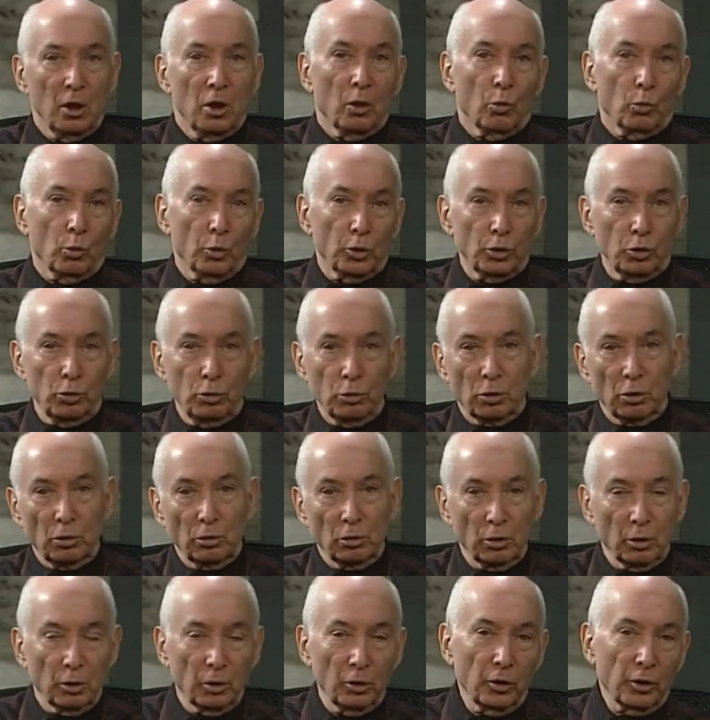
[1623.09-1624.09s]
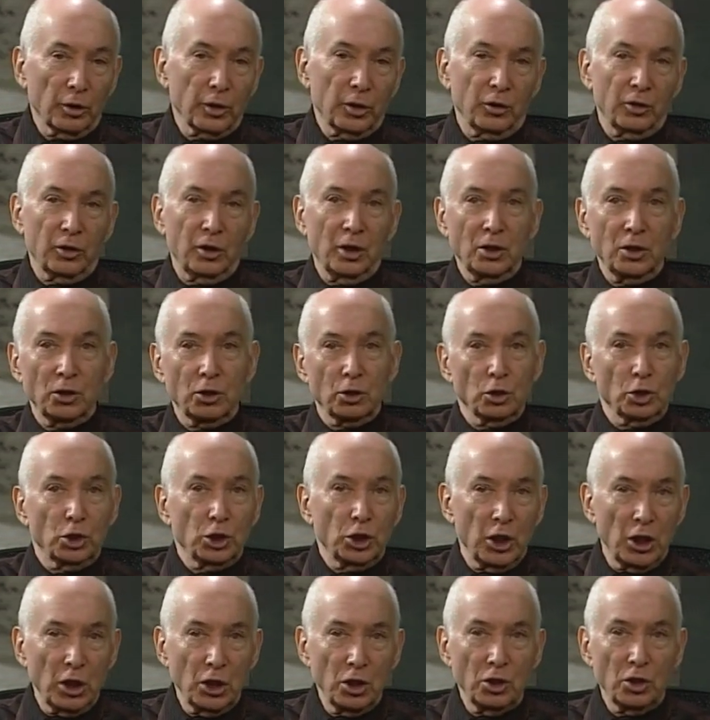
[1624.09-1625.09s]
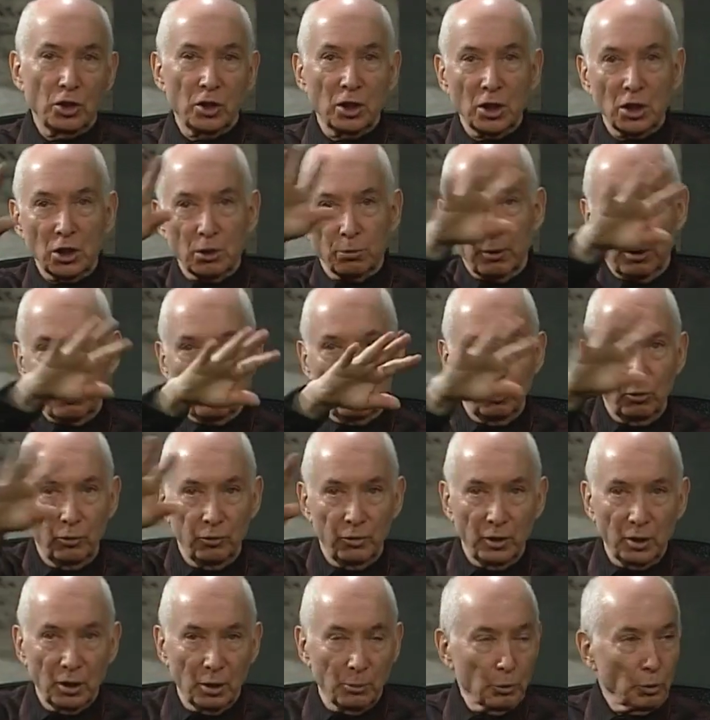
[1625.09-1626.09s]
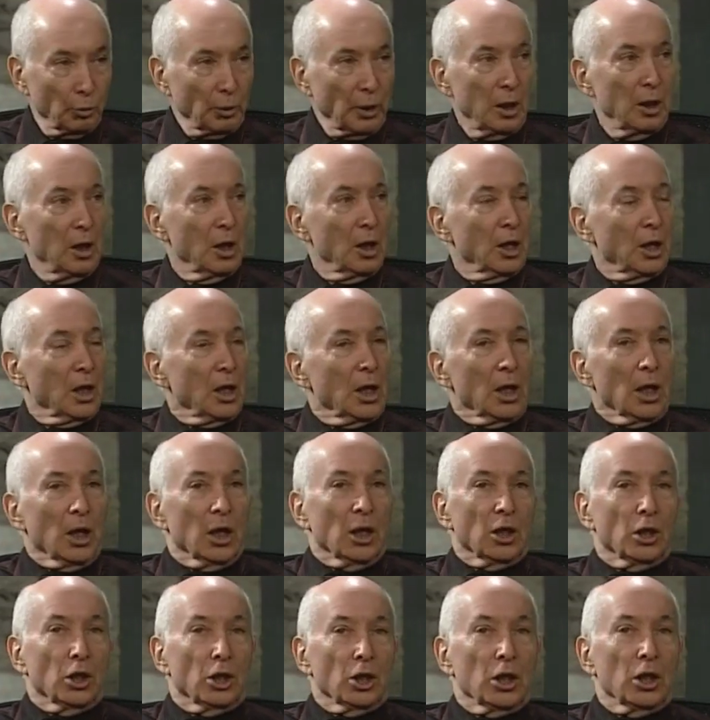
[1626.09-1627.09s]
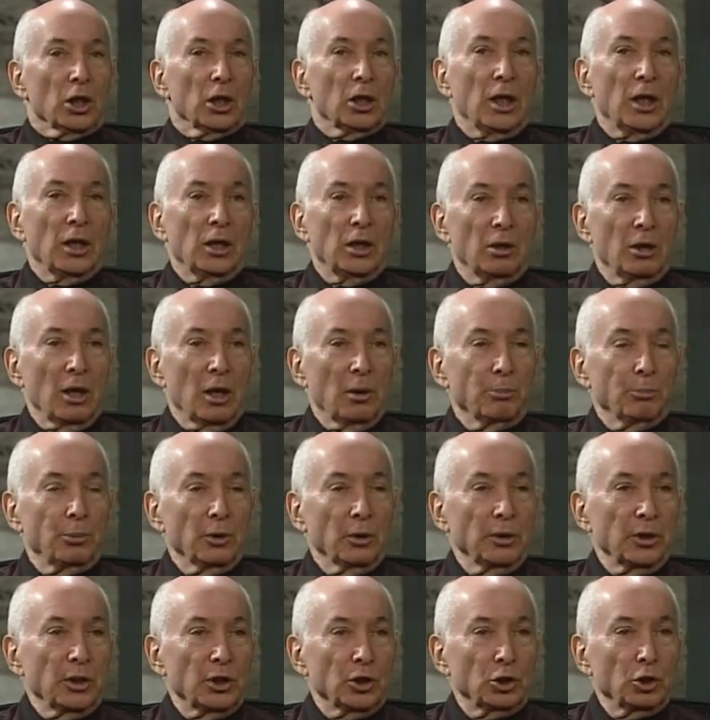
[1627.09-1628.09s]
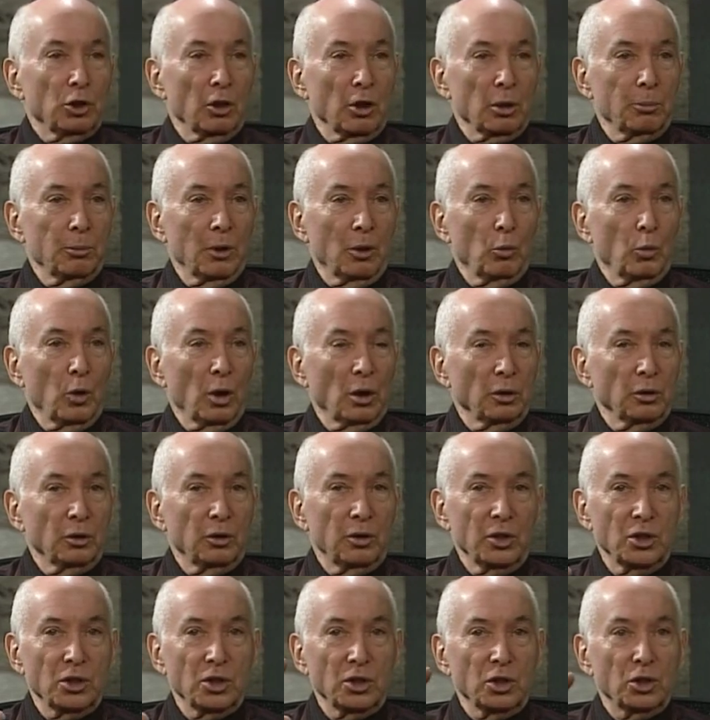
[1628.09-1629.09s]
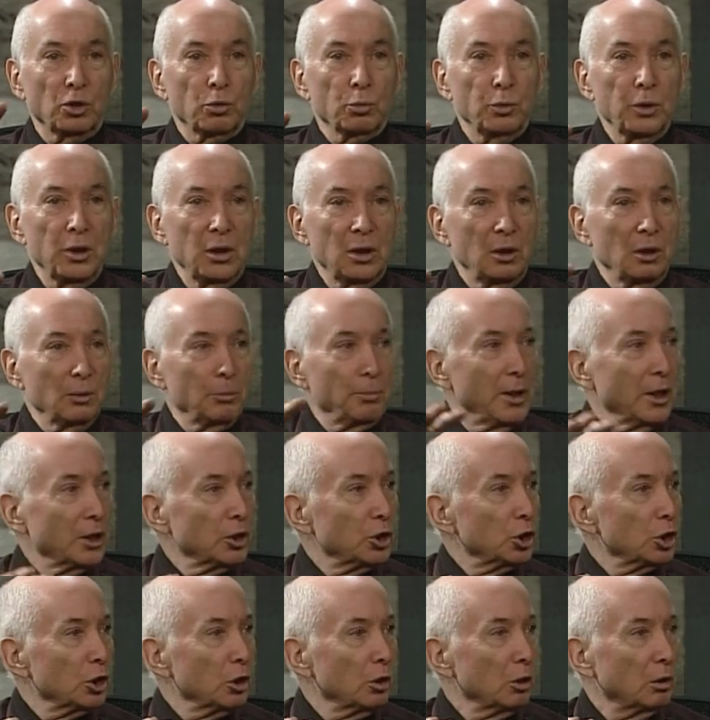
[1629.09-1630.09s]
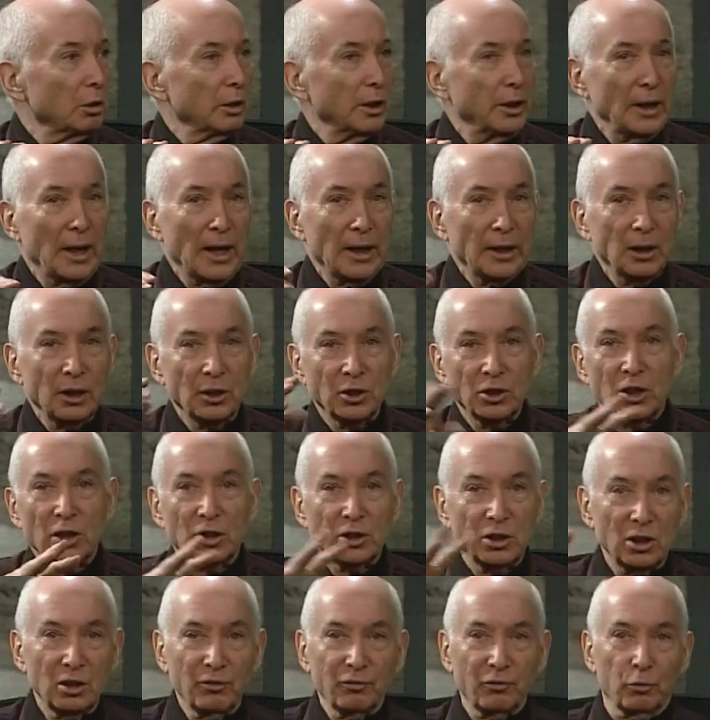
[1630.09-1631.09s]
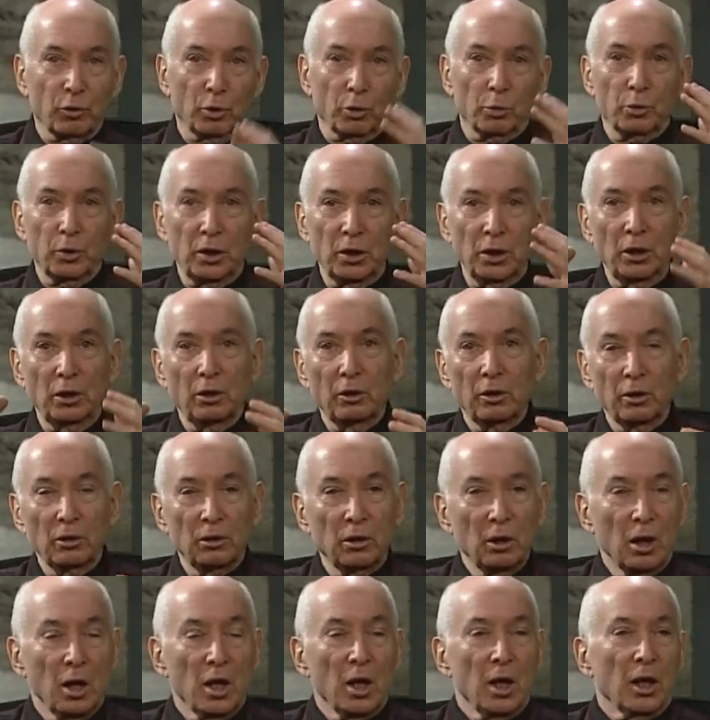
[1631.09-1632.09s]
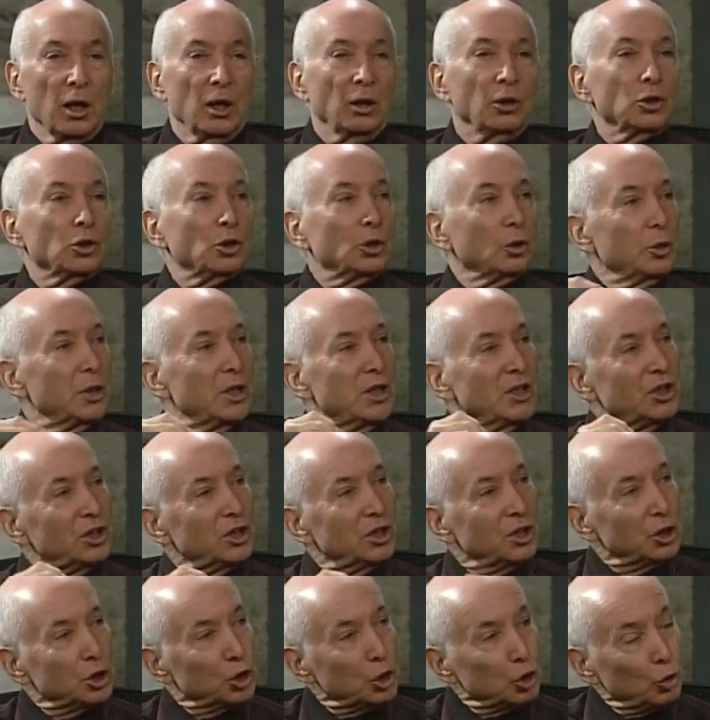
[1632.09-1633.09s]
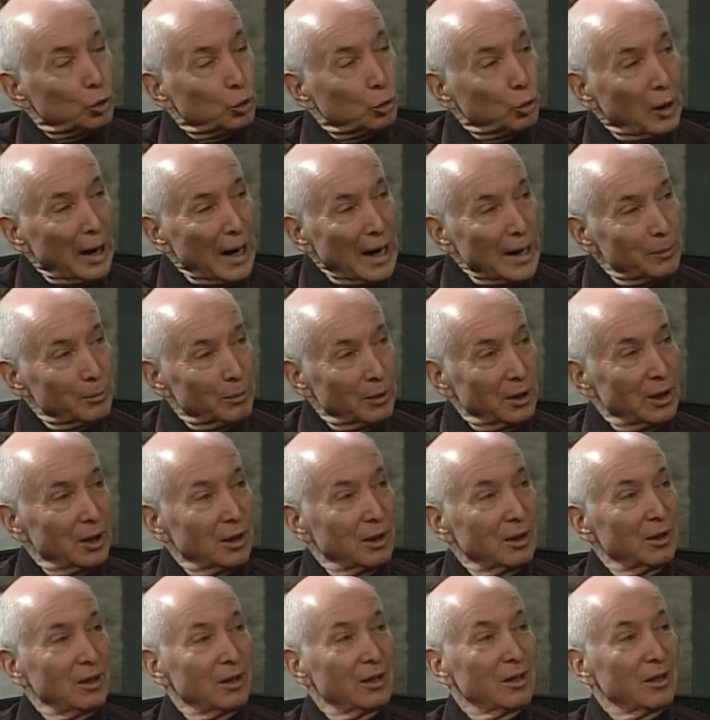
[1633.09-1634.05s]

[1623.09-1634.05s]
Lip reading: well, you can look at things and change things by moving them around. And Billy is talking about, well, this is three-dimensional, and it's as if we're really... So he's describing